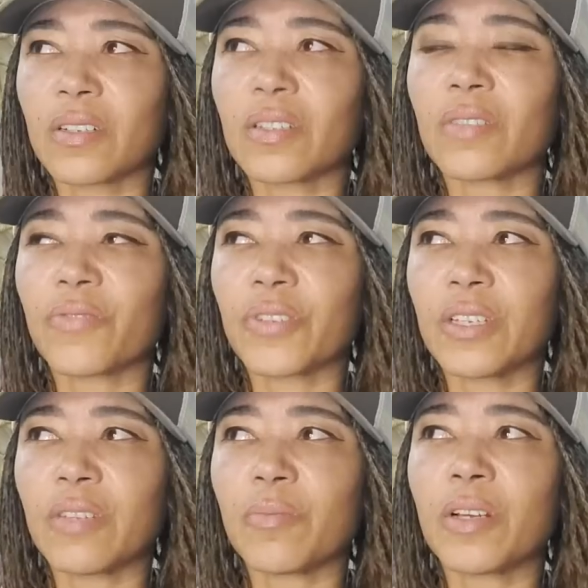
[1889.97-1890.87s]

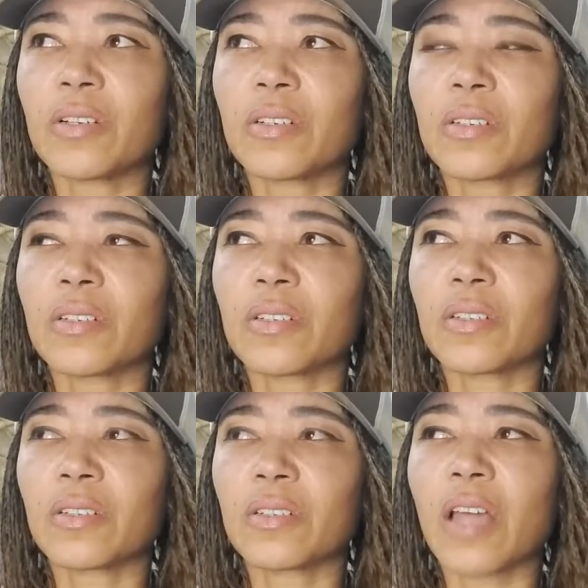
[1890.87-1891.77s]
lymphedema,
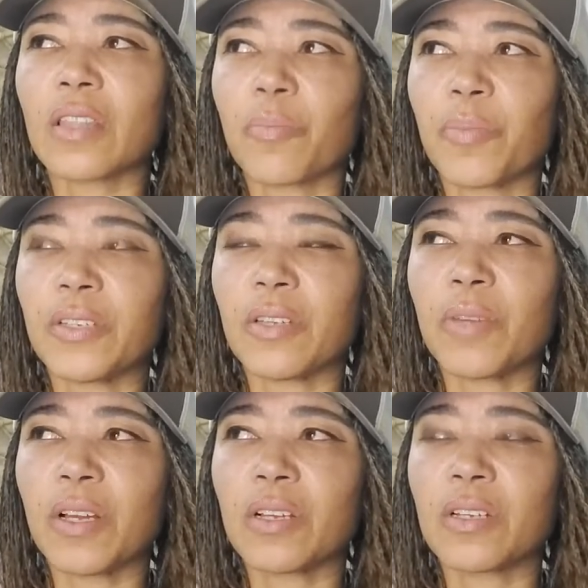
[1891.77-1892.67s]
not
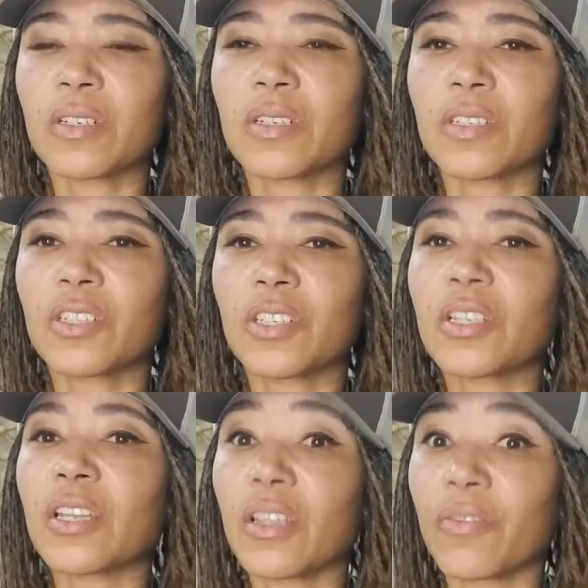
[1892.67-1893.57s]
lipedema. She
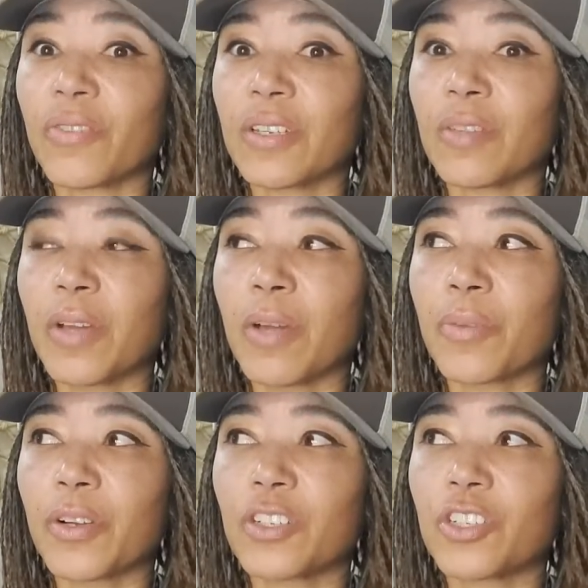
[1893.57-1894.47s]
said lymphedema, I'm
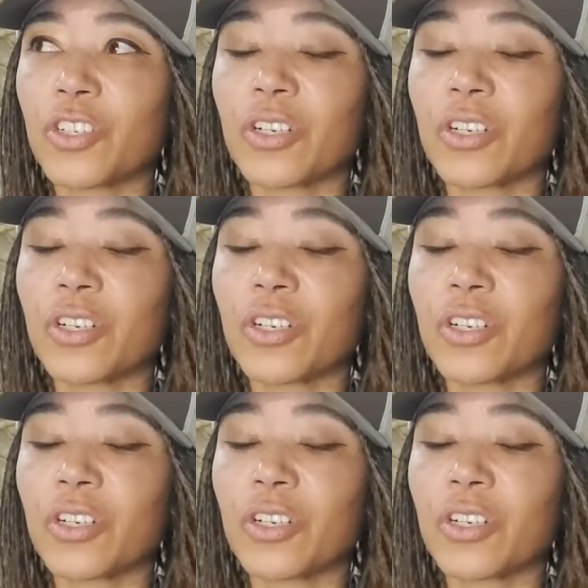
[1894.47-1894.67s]
pretty sure.